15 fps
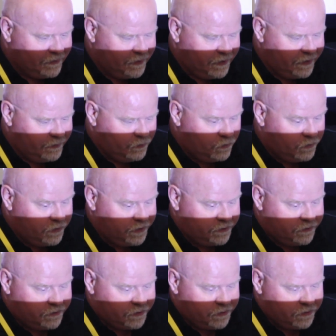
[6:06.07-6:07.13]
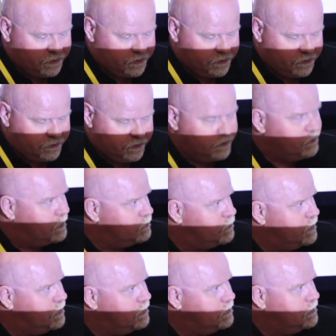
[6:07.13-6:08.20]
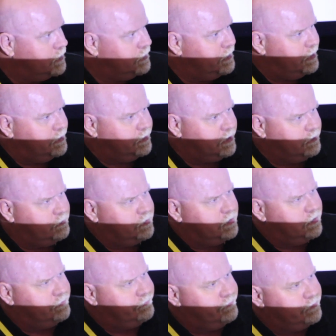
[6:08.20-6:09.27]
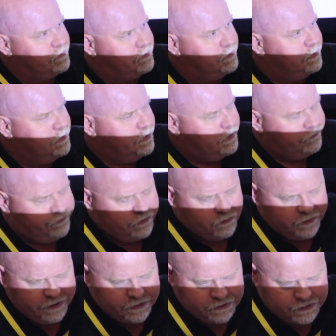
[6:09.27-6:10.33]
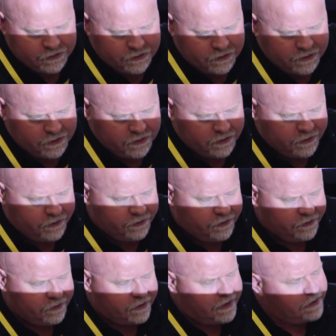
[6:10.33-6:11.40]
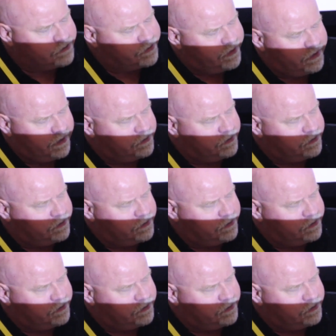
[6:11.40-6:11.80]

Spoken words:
it went well, and then that went on for a few weeks, and then they did a CAT scan.